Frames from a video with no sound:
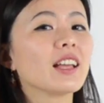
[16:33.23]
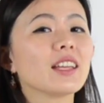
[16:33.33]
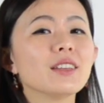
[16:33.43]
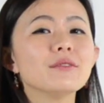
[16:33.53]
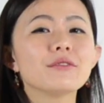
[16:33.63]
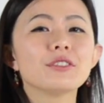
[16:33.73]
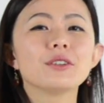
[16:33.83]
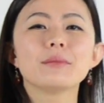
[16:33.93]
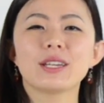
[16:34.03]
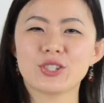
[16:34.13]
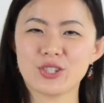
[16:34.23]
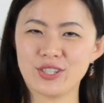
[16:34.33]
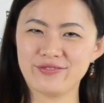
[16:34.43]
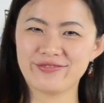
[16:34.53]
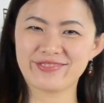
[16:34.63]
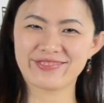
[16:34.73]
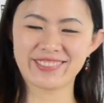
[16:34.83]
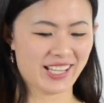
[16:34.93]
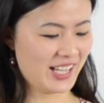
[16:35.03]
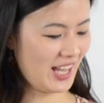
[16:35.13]
Inflammation.
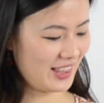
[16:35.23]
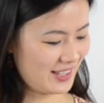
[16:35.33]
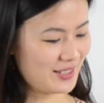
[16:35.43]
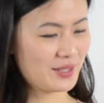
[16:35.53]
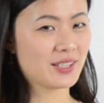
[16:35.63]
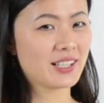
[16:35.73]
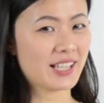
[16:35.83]
And this